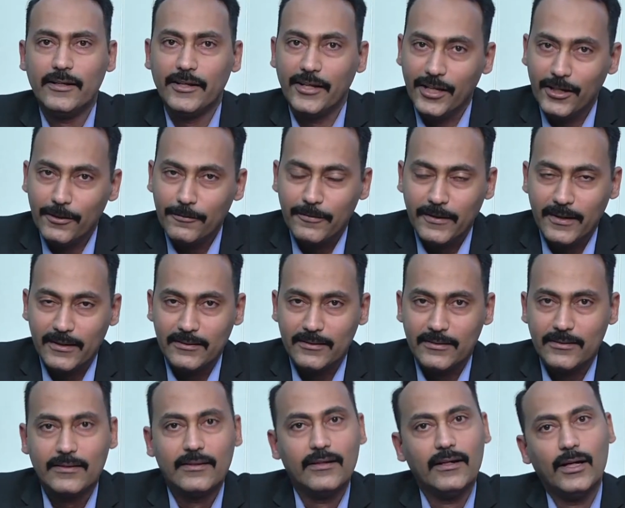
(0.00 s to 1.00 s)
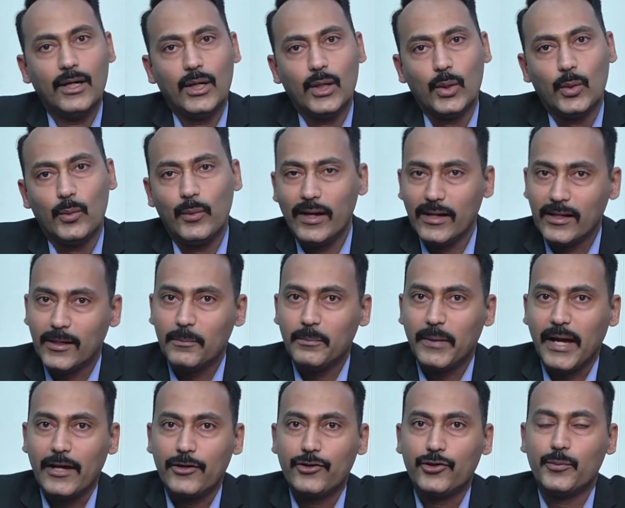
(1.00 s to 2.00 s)
Dear friends, welcome
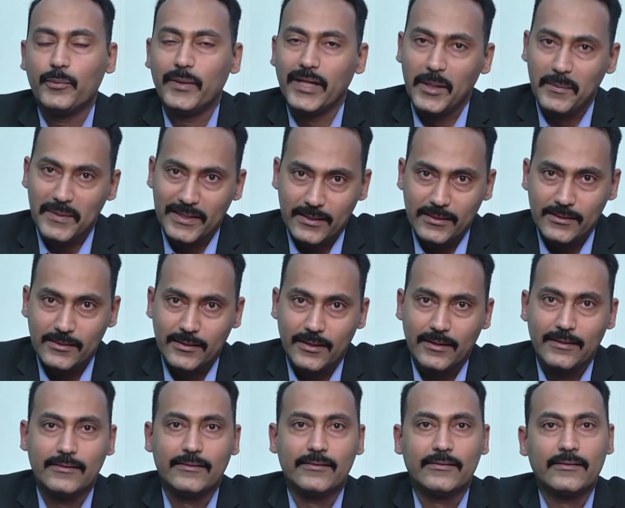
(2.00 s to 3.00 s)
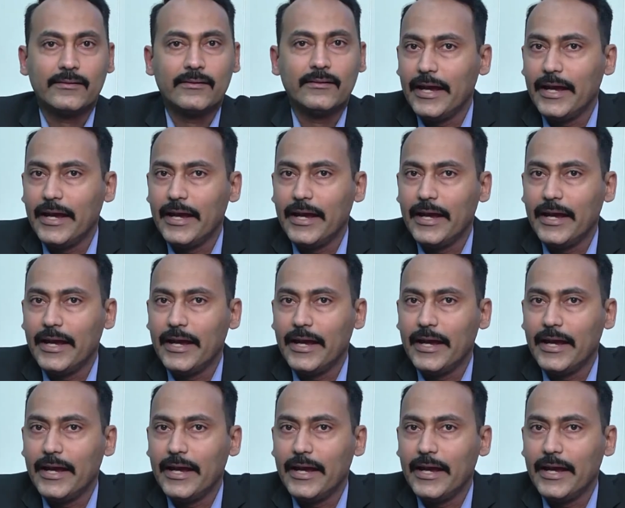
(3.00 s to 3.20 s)
back to PMS Insights.